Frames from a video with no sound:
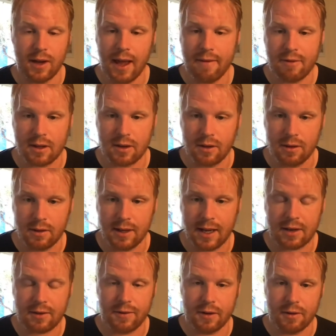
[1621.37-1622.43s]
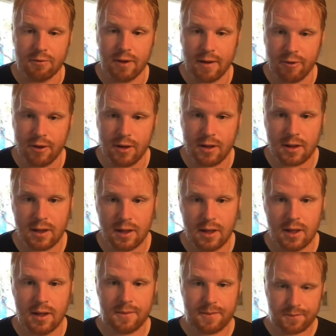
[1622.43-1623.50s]
every single Nashville reference.
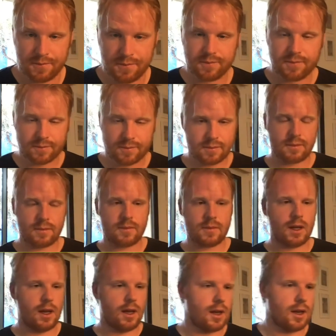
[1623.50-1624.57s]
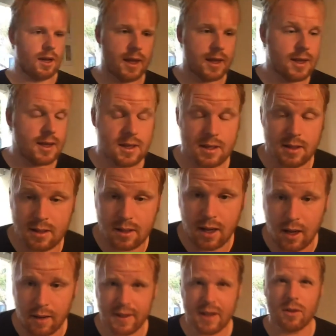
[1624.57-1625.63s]
And
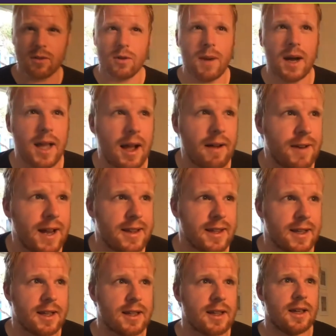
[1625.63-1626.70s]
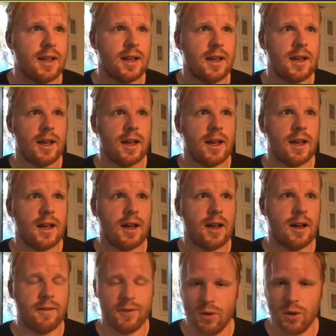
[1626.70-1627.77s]
I think it was done by Athletics
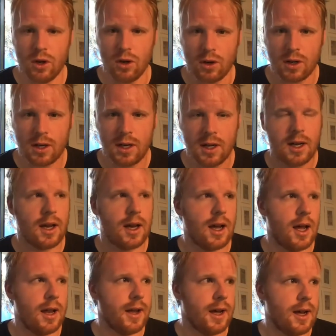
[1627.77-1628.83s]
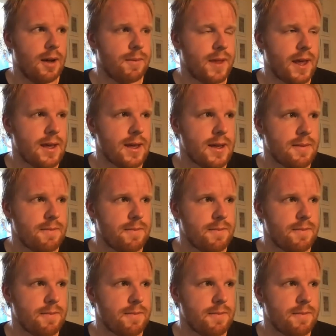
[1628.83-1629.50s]
of New York. And they